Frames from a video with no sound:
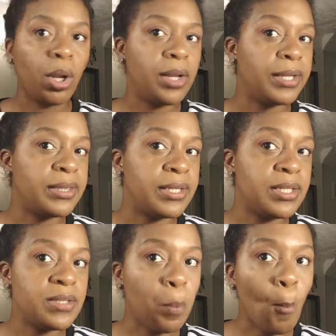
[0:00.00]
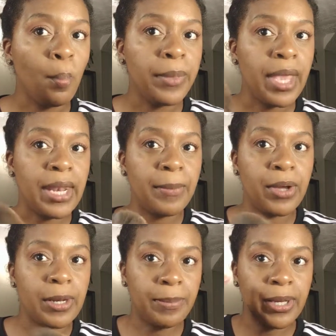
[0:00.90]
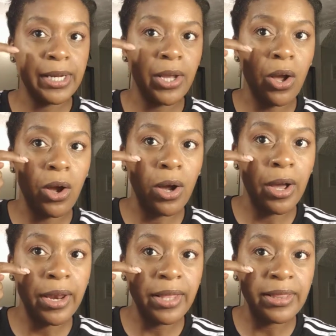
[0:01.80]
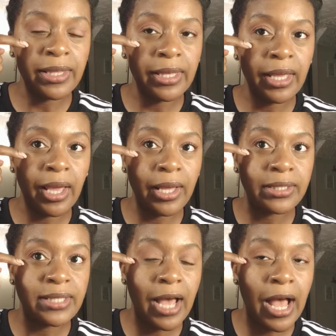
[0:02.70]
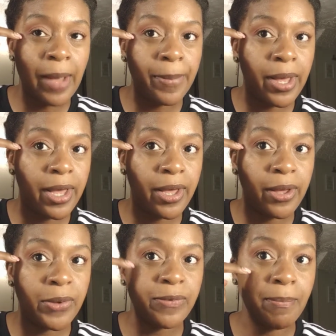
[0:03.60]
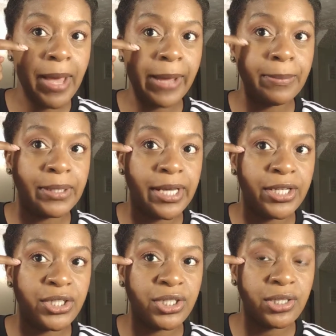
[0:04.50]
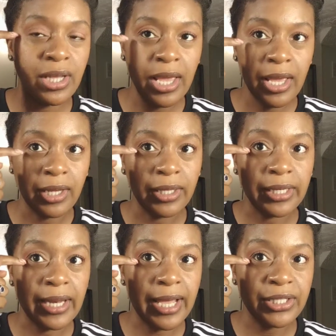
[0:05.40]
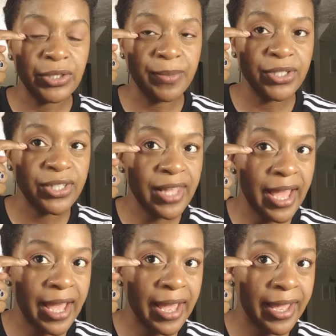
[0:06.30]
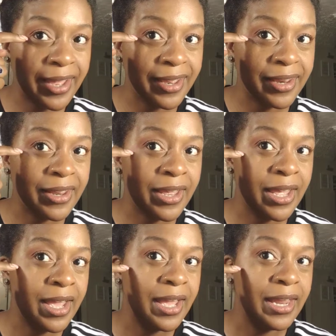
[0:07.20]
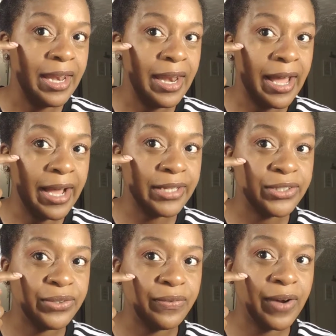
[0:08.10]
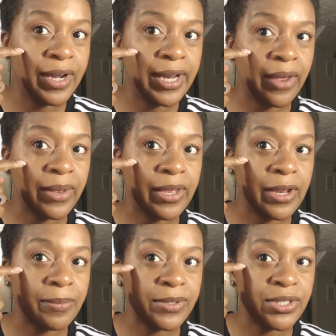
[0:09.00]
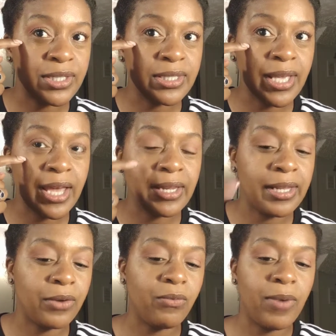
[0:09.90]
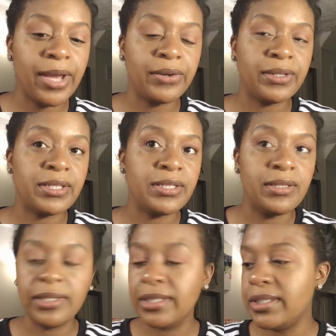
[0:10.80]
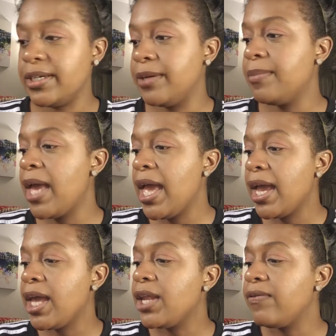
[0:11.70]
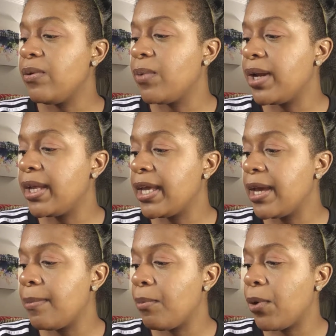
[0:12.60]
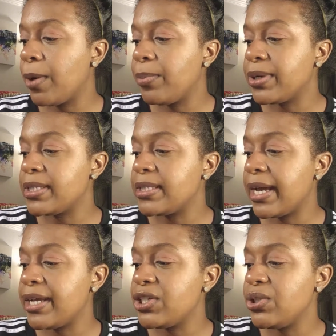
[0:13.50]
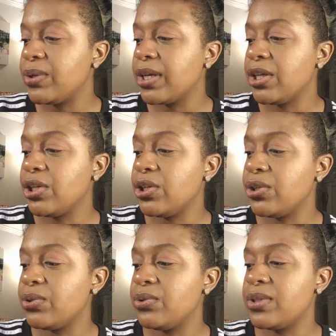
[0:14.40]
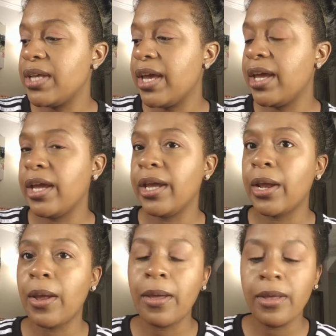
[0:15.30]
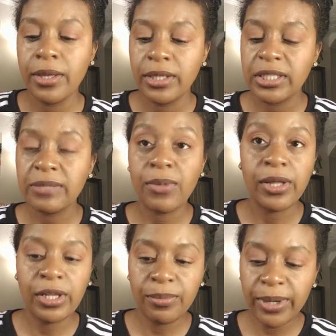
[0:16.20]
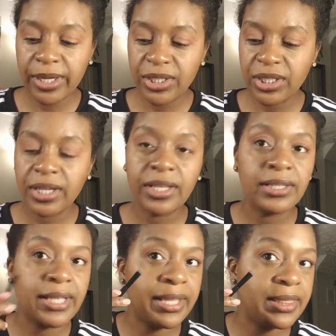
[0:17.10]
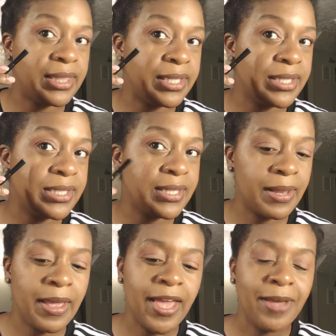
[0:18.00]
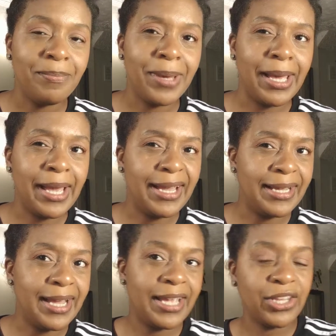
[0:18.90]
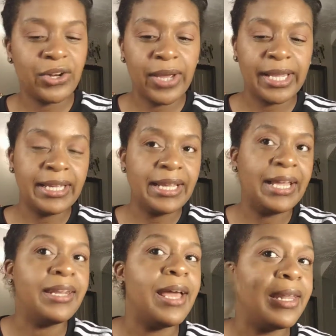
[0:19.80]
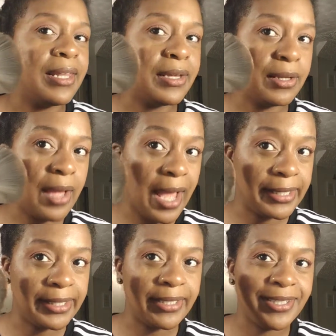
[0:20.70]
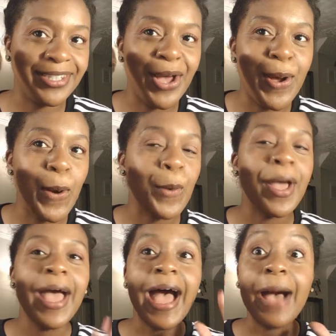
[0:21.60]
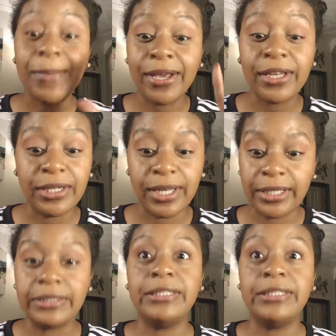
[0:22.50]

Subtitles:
like this, and I'm going to put it on the top of my blush. Like not too much in the eye, not too far down here, but just kind of like right on the tip. And if you want to get more precise, you can use a smaller brush like this, but you know, I like highlight, so I'm not gonna like